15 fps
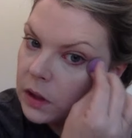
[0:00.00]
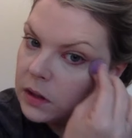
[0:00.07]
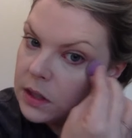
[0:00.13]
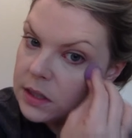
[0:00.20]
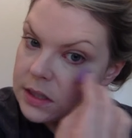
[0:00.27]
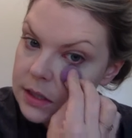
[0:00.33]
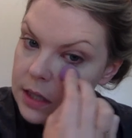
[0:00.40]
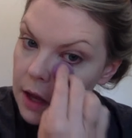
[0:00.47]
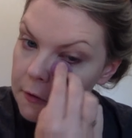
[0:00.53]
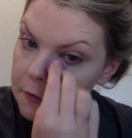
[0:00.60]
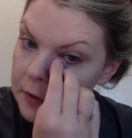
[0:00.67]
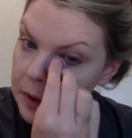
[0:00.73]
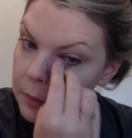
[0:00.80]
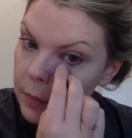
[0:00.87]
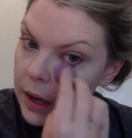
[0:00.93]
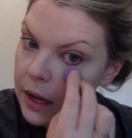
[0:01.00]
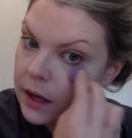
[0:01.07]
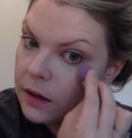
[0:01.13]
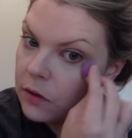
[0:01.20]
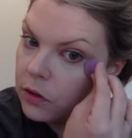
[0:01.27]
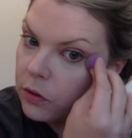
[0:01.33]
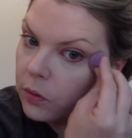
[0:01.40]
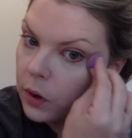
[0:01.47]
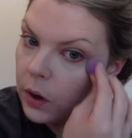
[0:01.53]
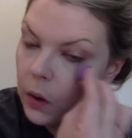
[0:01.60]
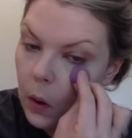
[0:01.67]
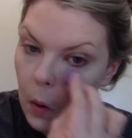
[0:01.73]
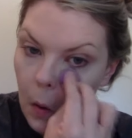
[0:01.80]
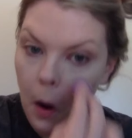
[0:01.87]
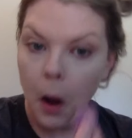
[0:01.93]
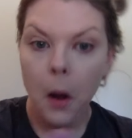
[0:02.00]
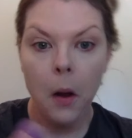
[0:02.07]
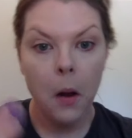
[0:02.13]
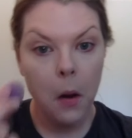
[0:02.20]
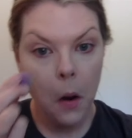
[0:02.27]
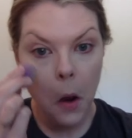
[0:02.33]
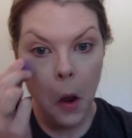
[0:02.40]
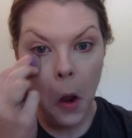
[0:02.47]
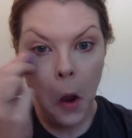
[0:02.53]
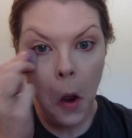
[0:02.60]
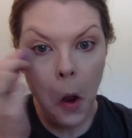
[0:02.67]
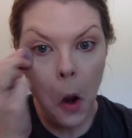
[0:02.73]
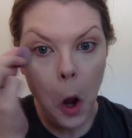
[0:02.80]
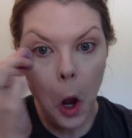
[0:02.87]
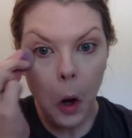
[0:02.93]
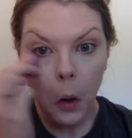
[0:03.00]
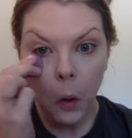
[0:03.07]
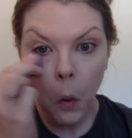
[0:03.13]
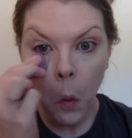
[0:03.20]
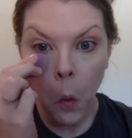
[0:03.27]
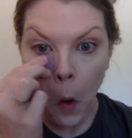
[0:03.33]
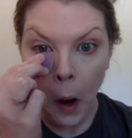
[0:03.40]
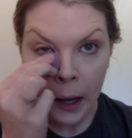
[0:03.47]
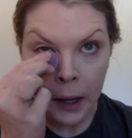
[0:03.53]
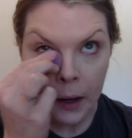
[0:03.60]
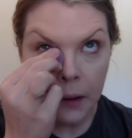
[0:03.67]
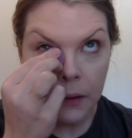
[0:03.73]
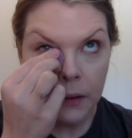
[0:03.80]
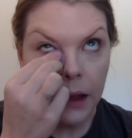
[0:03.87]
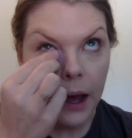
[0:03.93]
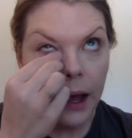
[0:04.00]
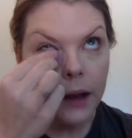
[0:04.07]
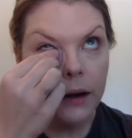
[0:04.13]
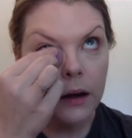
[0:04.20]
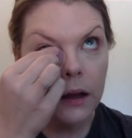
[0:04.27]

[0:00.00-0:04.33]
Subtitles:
this stuff can make it through quite a lot.